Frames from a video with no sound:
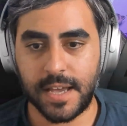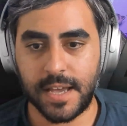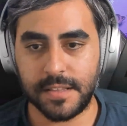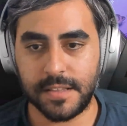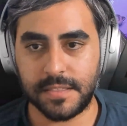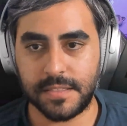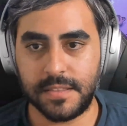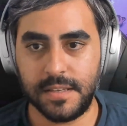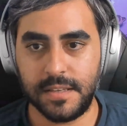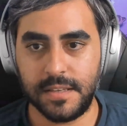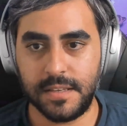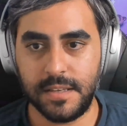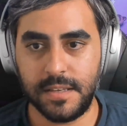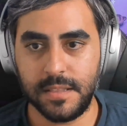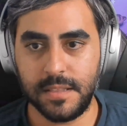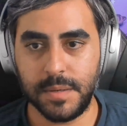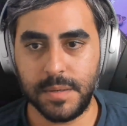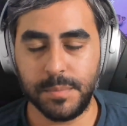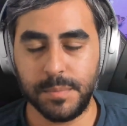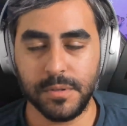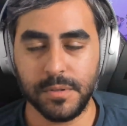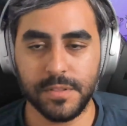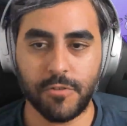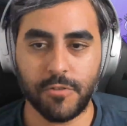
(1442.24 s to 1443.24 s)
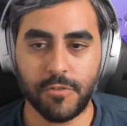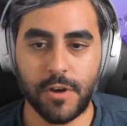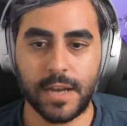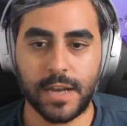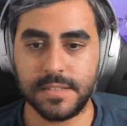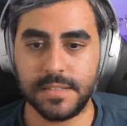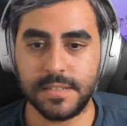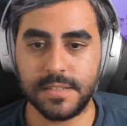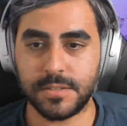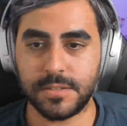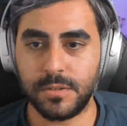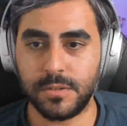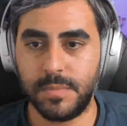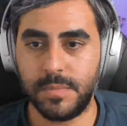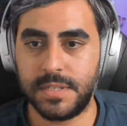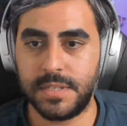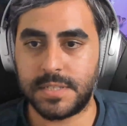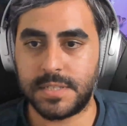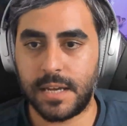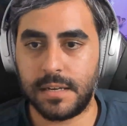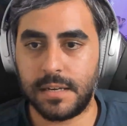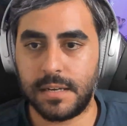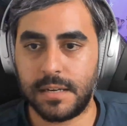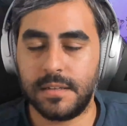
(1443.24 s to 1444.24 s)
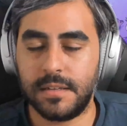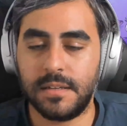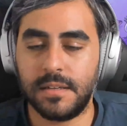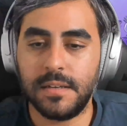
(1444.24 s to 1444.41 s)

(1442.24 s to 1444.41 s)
that the the people on the right list could mint at?